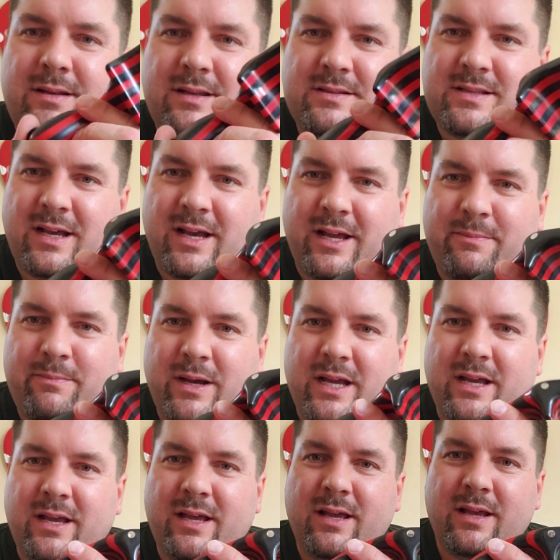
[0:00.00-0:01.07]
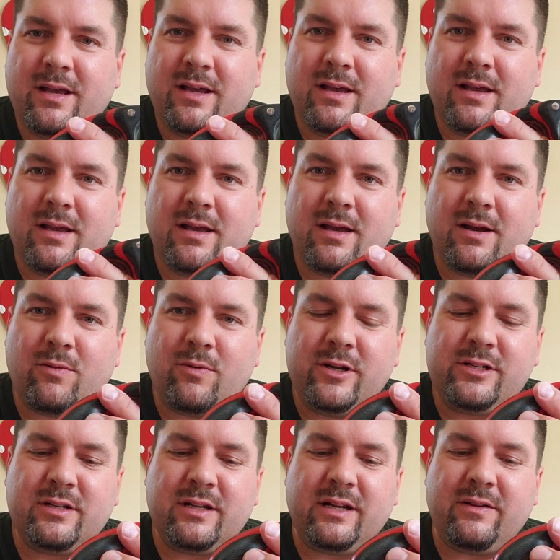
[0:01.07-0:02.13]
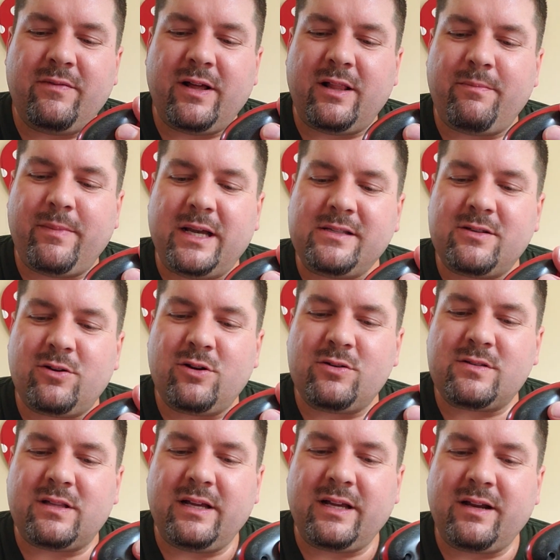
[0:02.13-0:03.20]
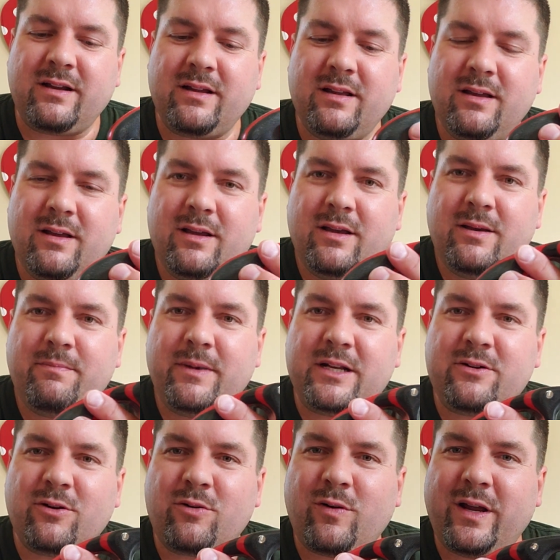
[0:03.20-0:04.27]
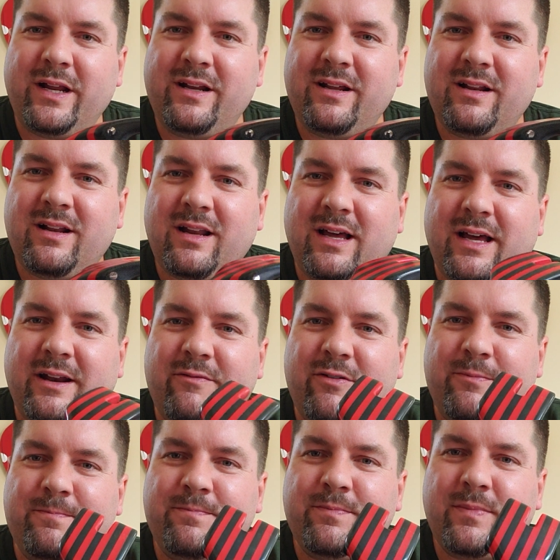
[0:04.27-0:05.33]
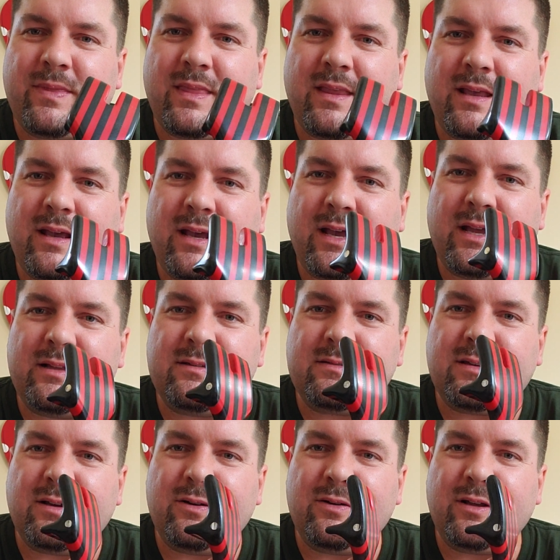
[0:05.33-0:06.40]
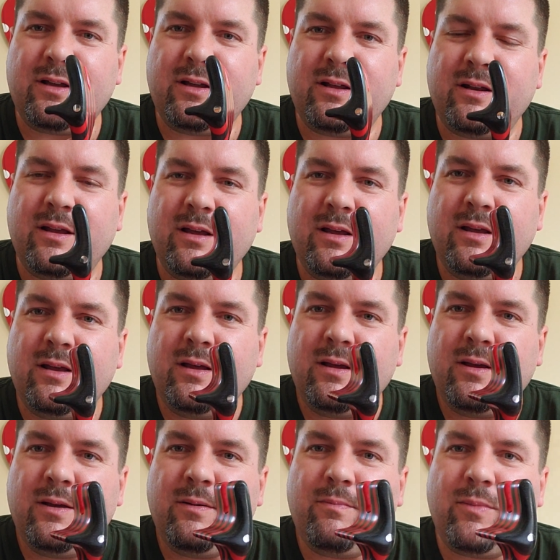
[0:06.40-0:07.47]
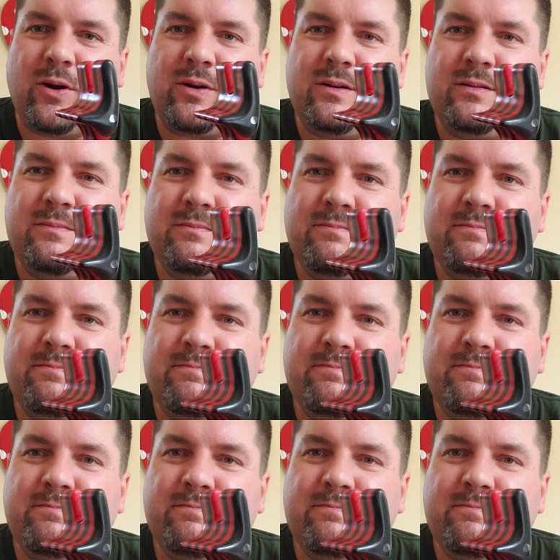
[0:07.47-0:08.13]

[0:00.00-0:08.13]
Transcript: Designed by, originally developed by Zorro Slinger. Metro Gray did a lot of them, and so did Martin.